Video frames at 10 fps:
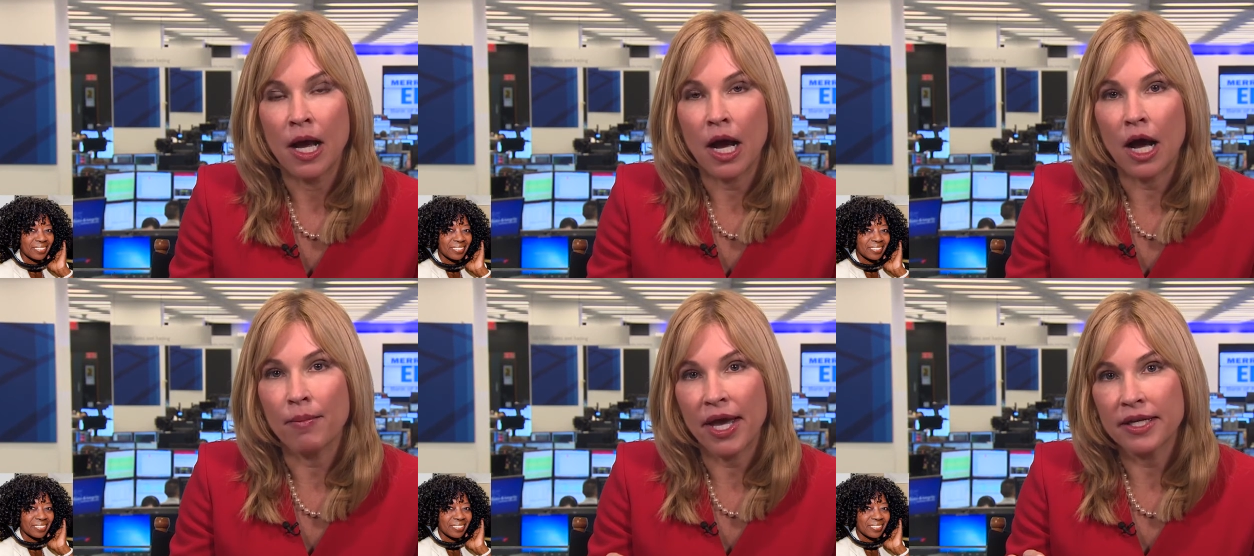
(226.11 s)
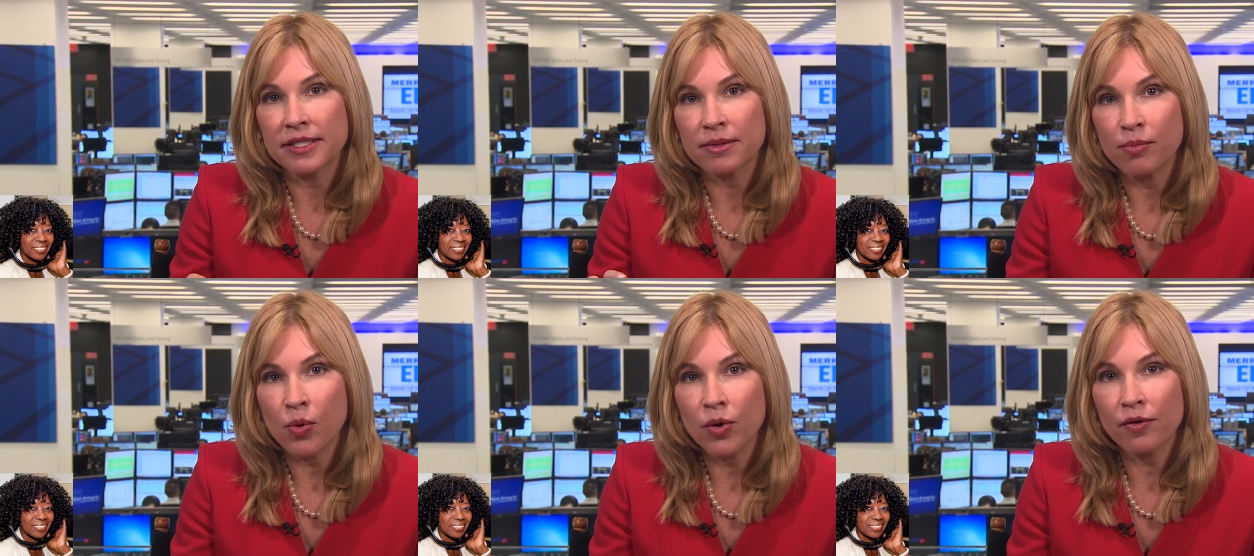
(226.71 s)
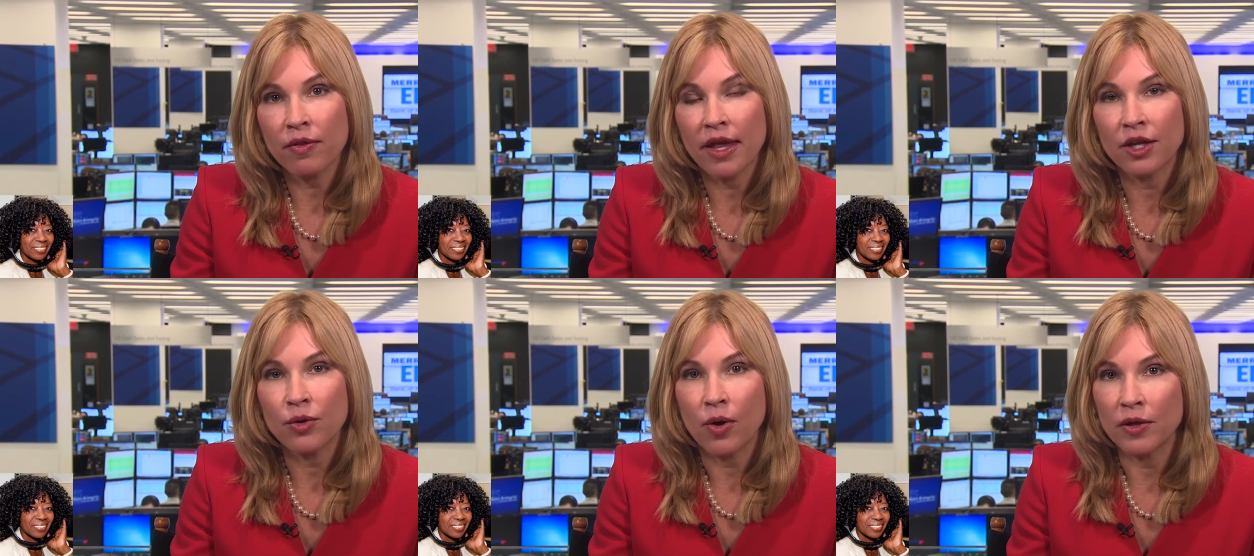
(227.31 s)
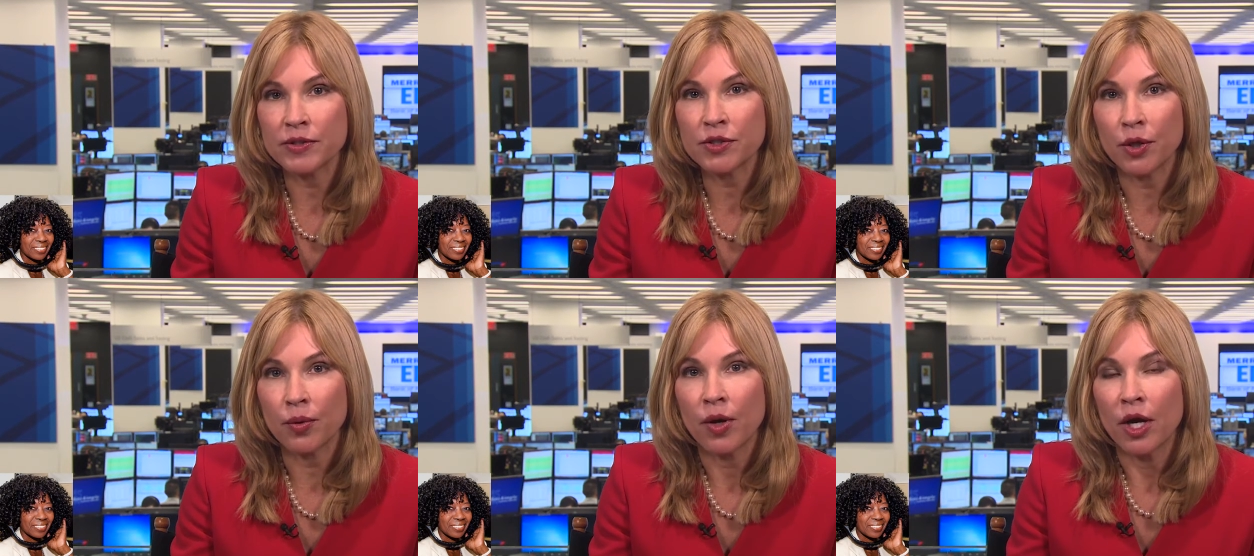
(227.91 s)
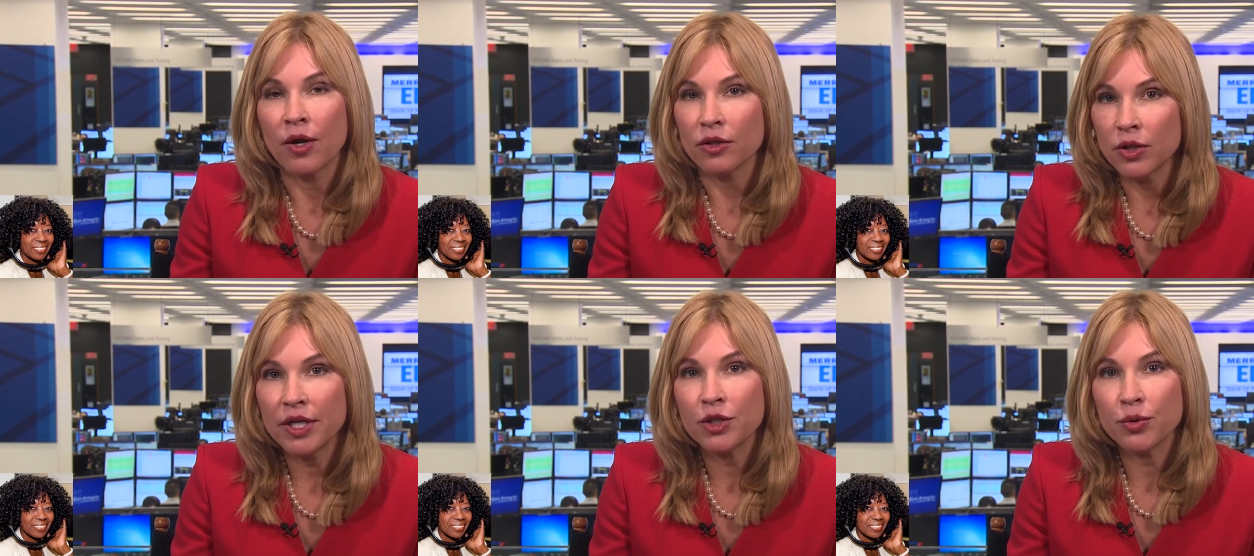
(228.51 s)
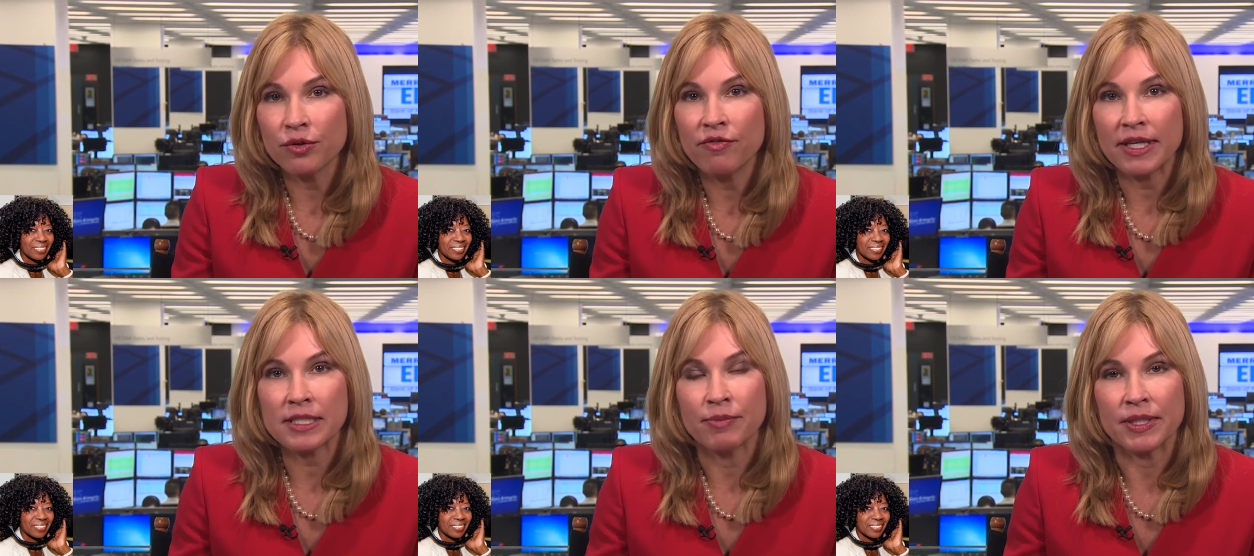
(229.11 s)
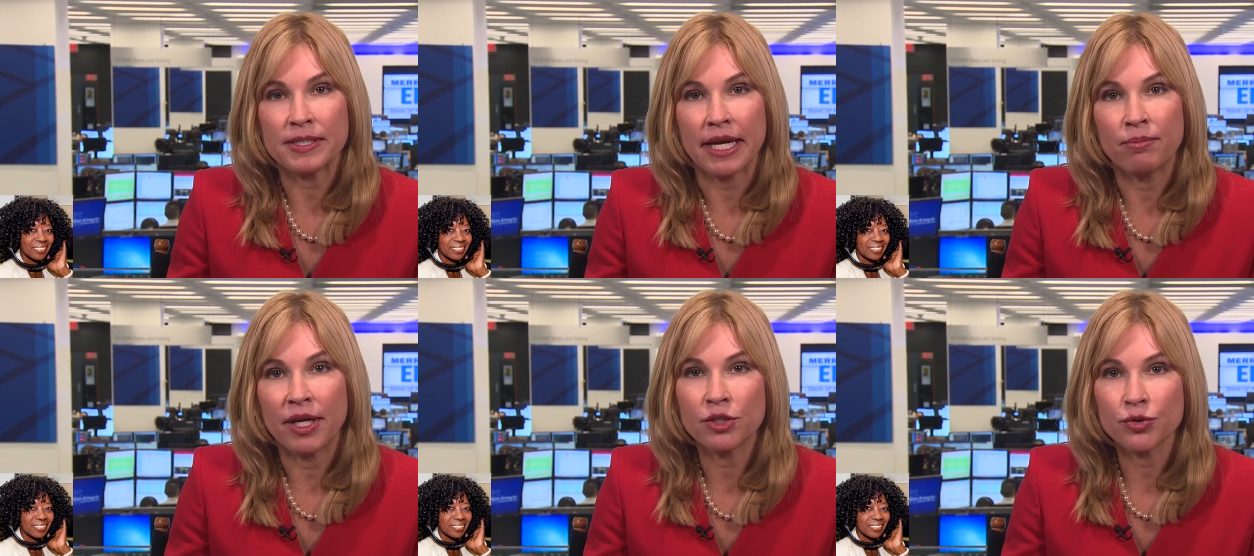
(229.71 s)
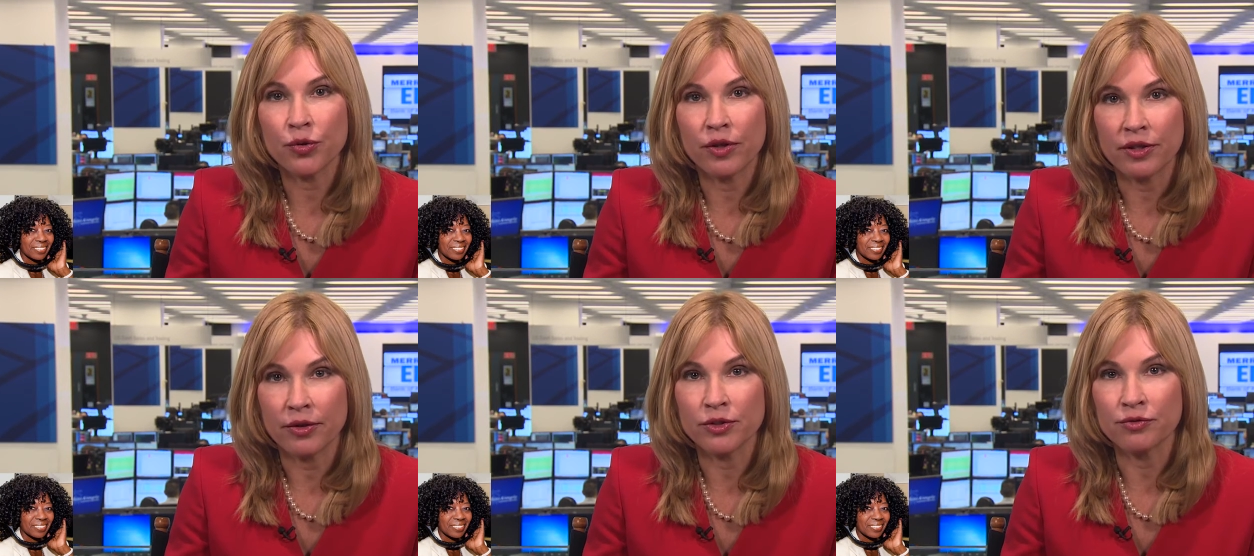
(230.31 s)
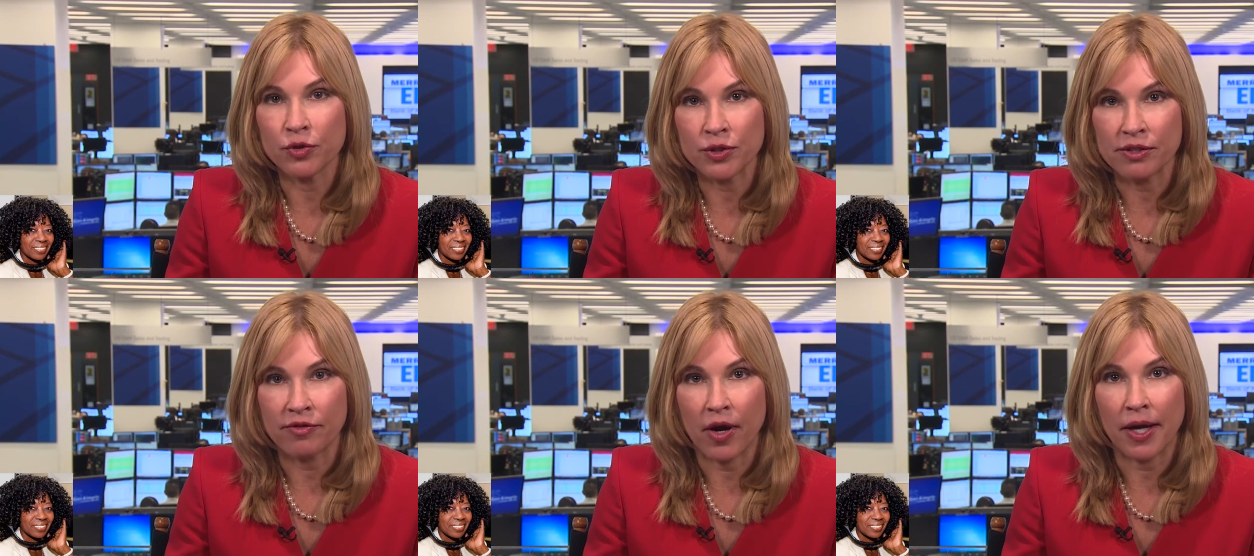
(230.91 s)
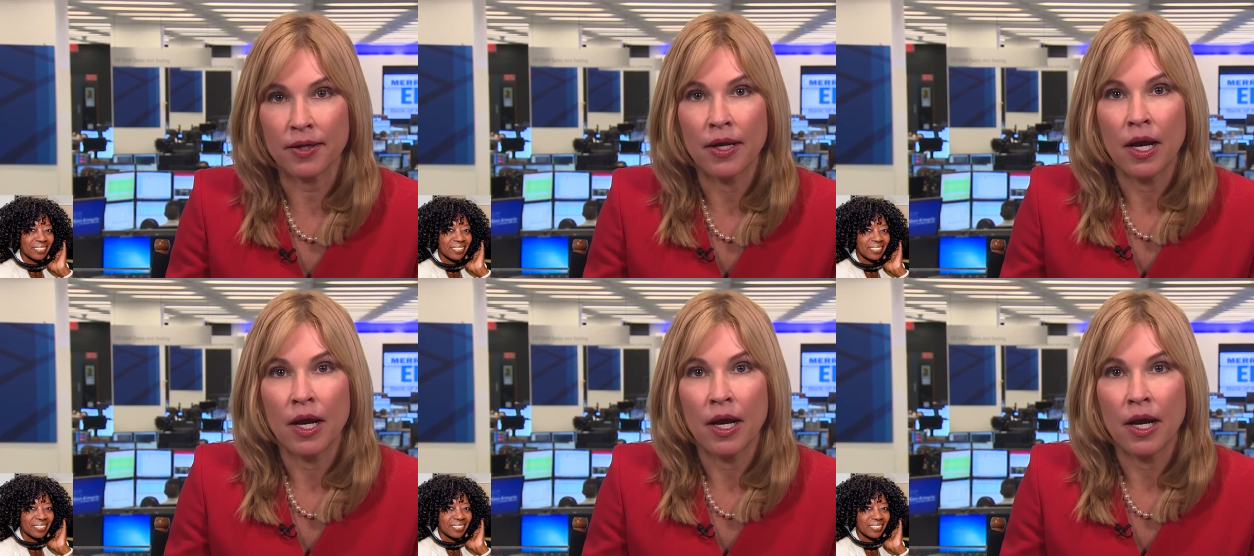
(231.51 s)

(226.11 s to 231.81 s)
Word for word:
Speaker 1: Um, and it's important that you also look at your investments and make sure that they're diversified